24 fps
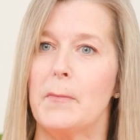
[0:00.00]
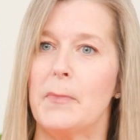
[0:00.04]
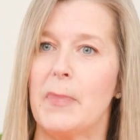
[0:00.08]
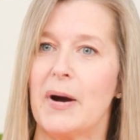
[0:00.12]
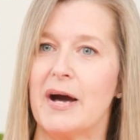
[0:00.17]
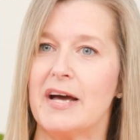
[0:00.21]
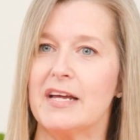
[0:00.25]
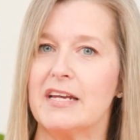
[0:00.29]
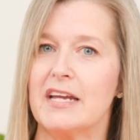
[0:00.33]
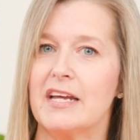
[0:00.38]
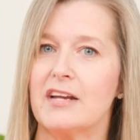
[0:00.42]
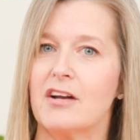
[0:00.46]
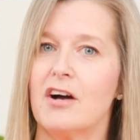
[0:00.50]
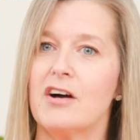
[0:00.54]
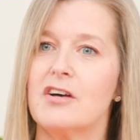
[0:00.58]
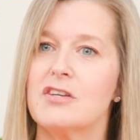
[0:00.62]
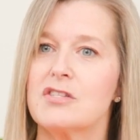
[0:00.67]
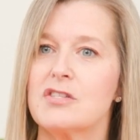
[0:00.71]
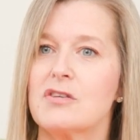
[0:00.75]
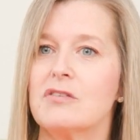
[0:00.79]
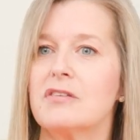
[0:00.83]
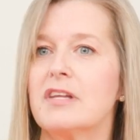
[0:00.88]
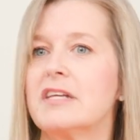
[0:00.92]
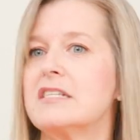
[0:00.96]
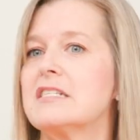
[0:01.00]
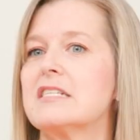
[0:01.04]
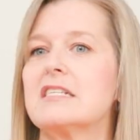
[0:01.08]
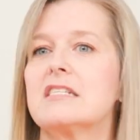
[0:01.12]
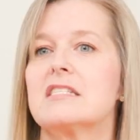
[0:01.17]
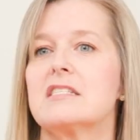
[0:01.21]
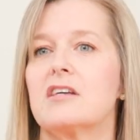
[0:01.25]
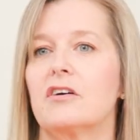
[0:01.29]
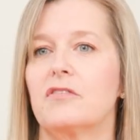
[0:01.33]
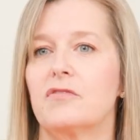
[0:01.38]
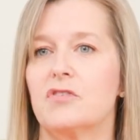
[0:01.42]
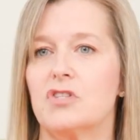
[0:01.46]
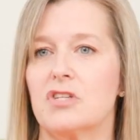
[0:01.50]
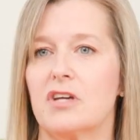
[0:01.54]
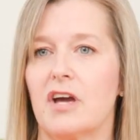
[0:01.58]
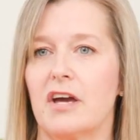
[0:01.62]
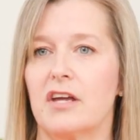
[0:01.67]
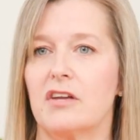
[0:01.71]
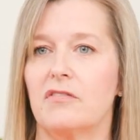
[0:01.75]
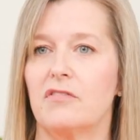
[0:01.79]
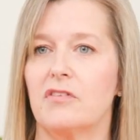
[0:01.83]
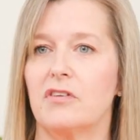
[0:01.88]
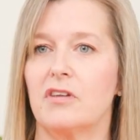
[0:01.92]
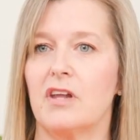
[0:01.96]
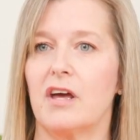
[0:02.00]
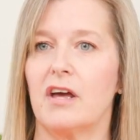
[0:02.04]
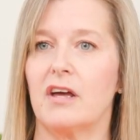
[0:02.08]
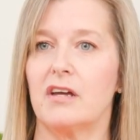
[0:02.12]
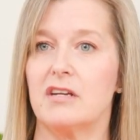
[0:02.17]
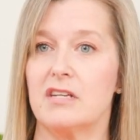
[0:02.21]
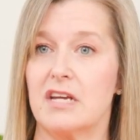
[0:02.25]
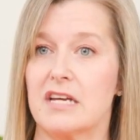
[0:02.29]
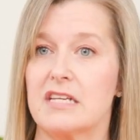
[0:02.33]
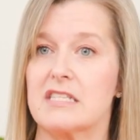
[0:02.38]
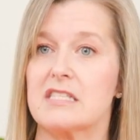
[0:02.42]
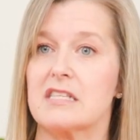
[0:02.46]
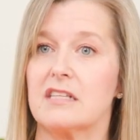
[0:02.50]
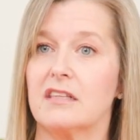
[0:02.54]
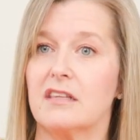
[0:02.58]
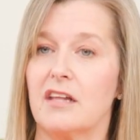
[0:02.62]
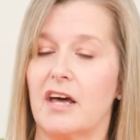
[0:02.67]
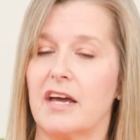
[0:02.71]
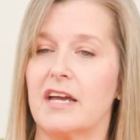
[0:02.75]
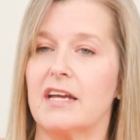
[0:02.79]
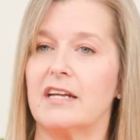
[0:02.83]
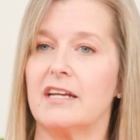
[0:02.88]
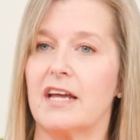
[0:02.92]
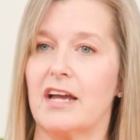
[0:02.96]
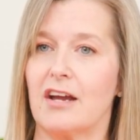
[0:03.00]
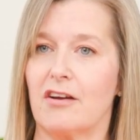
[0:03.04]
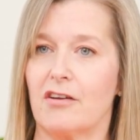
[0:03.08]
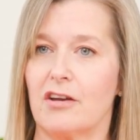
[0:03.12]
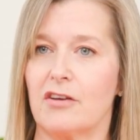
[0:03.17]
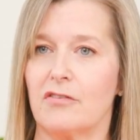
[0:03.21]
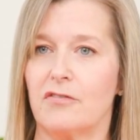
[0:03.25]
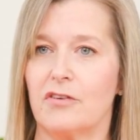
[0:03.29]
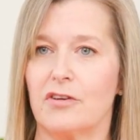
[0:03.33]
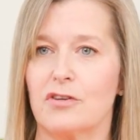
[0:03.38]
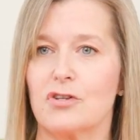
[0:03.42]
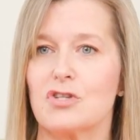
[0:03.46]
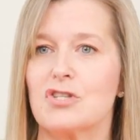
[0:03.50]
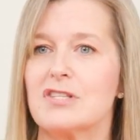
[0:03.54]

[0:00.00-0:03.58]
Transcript: But it also lent itself to kind of a nice, light, airy feel.